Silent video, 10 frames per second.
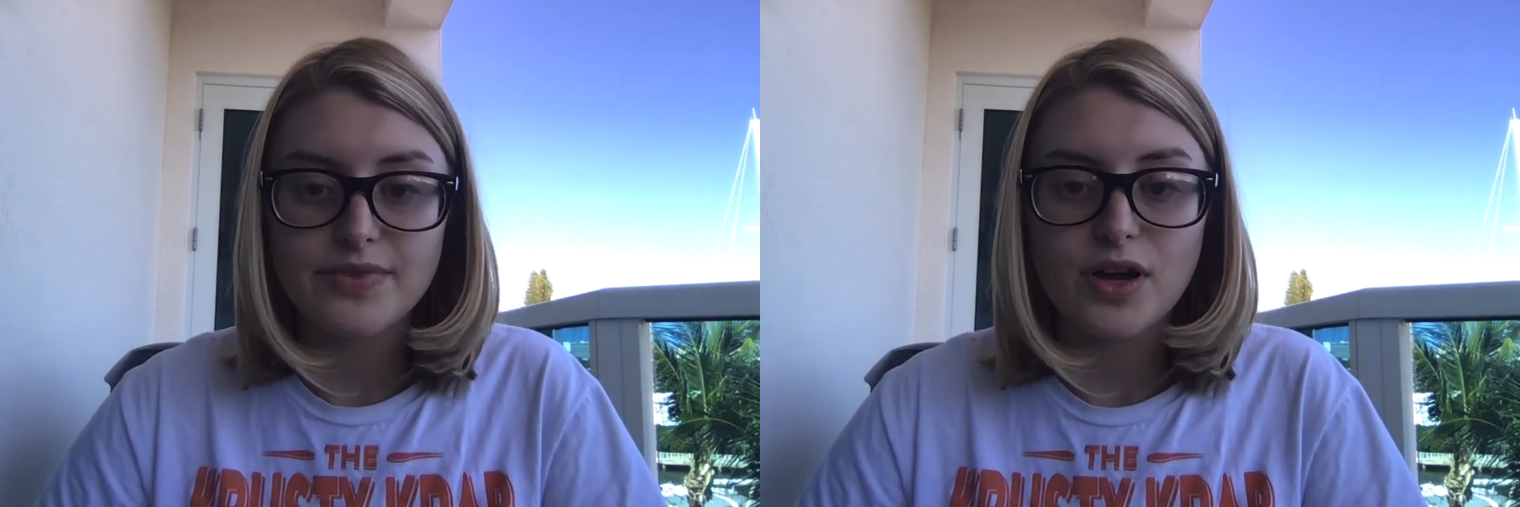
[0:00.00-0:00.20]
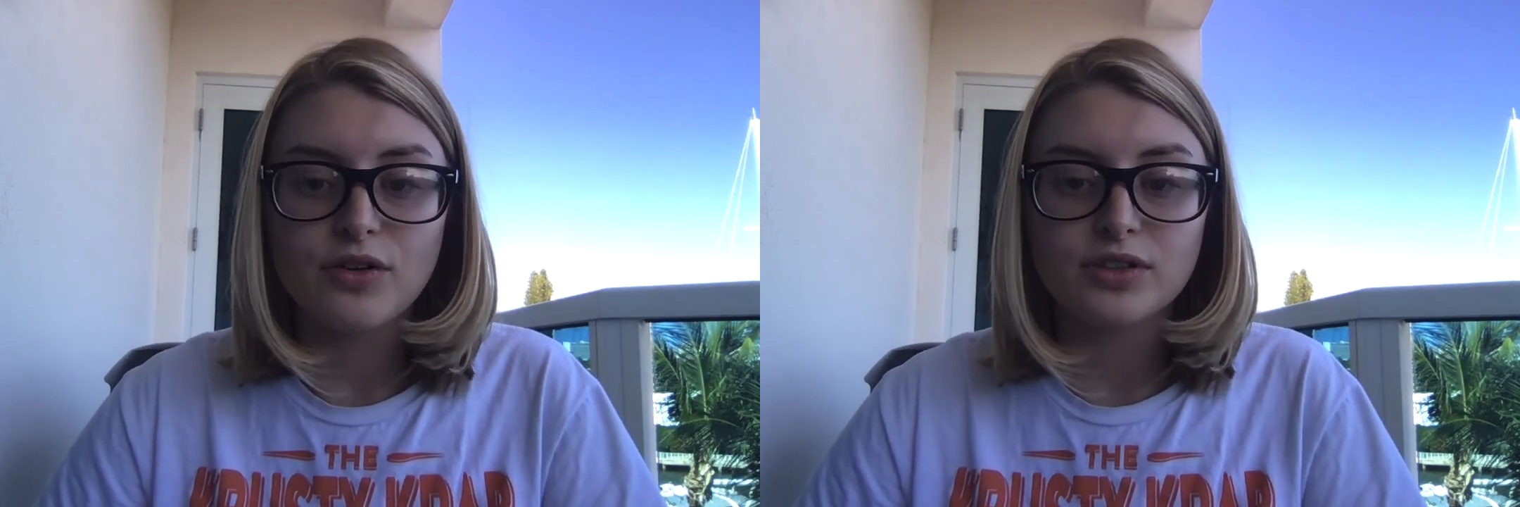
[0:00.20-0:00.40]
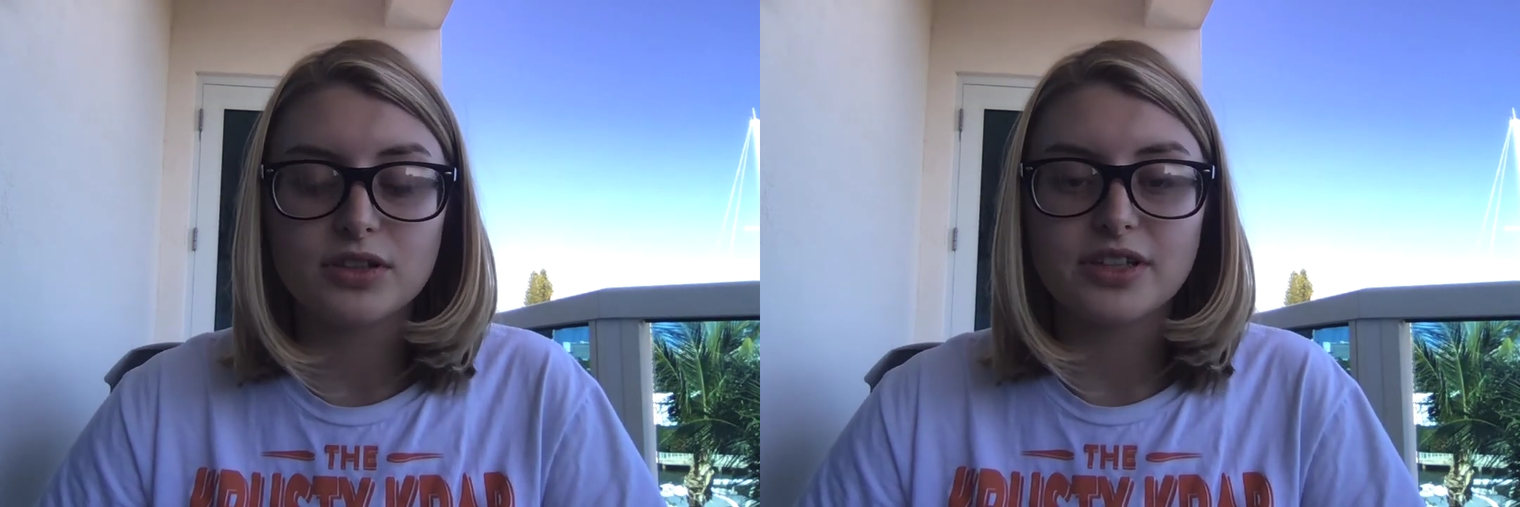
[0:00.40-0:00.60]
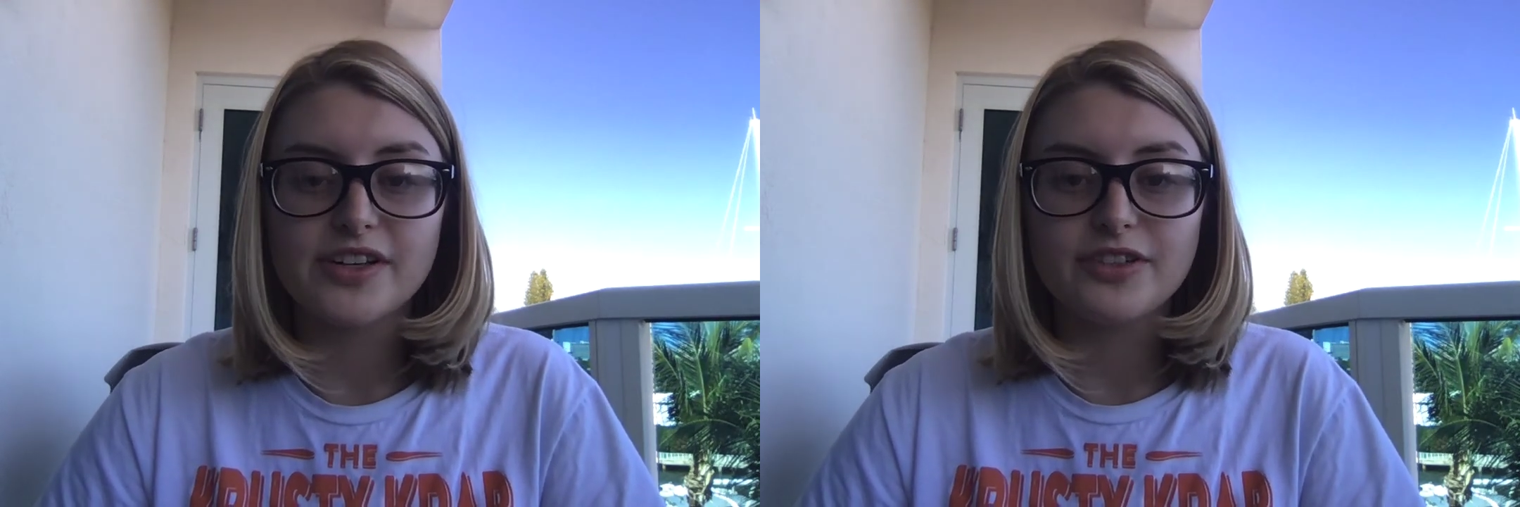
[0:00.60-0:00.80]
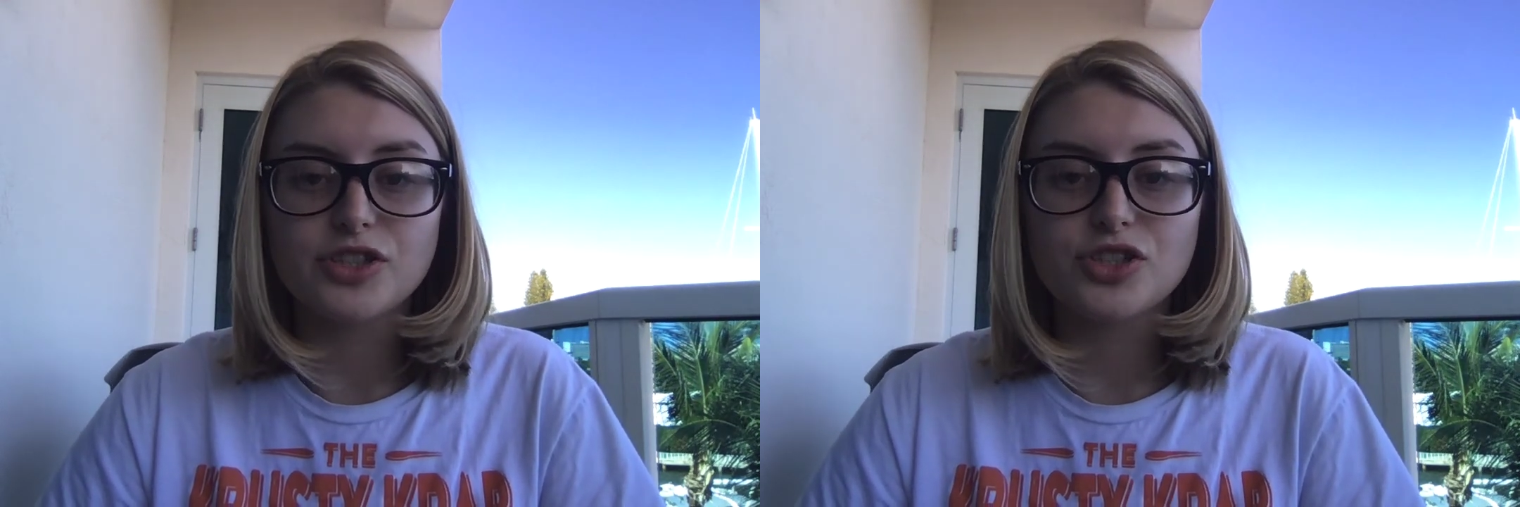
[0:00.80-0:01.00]
Overall, the
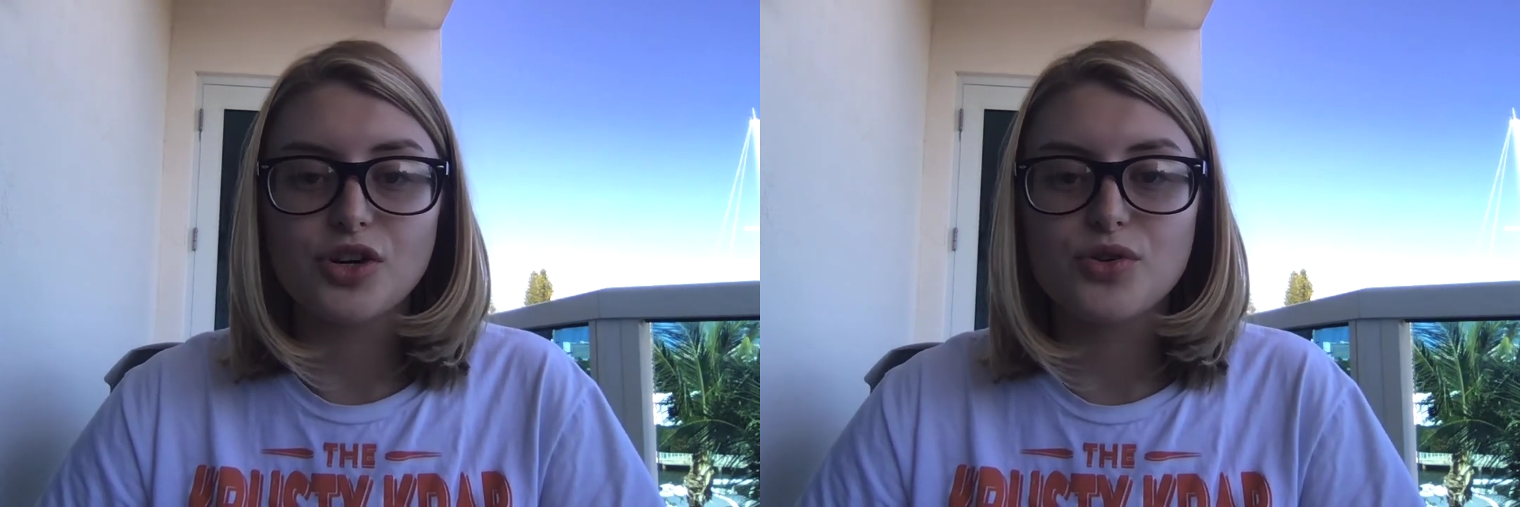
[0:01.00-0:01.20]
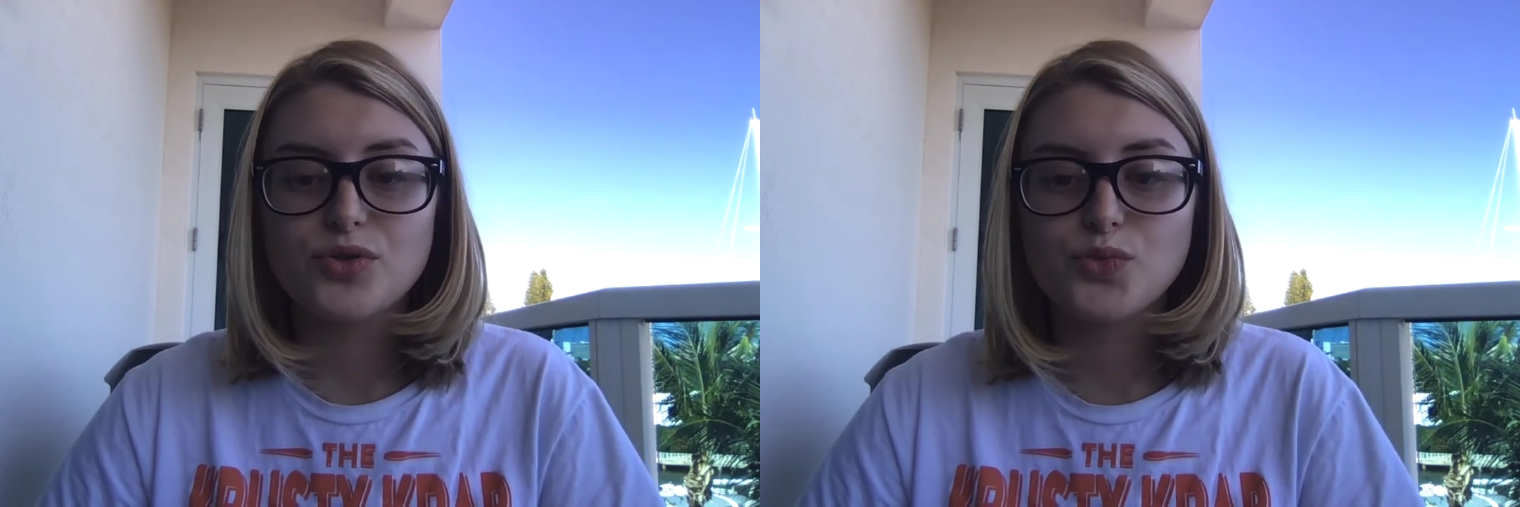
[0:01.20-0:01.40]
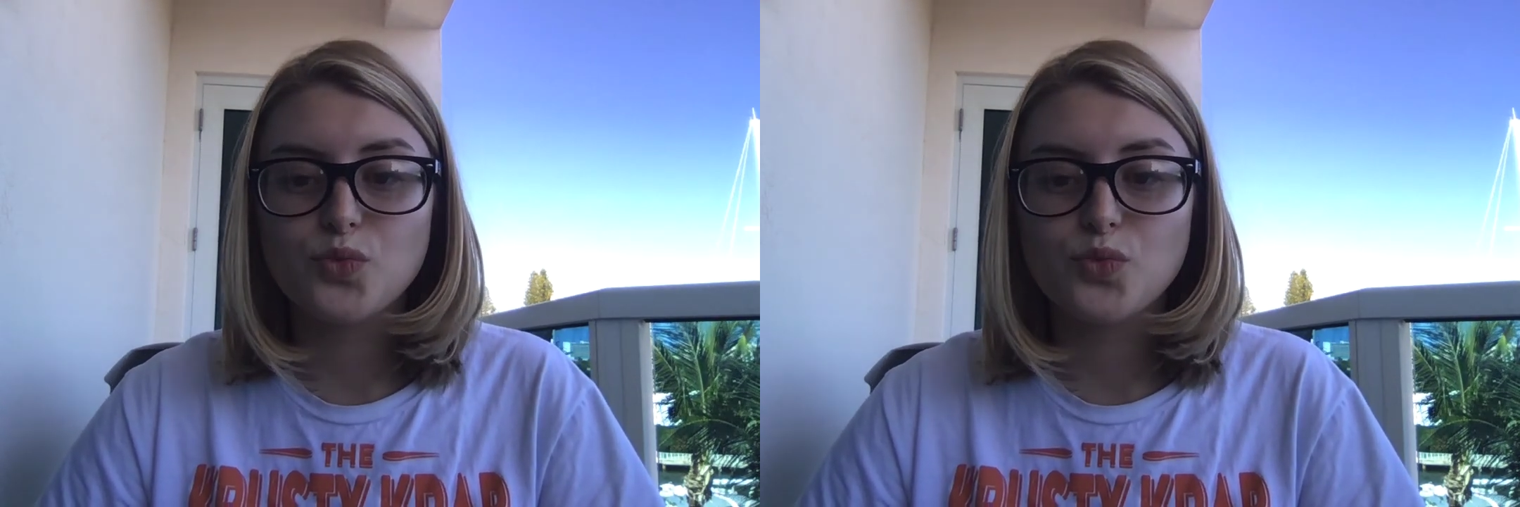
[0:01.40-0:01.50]
leaflet shows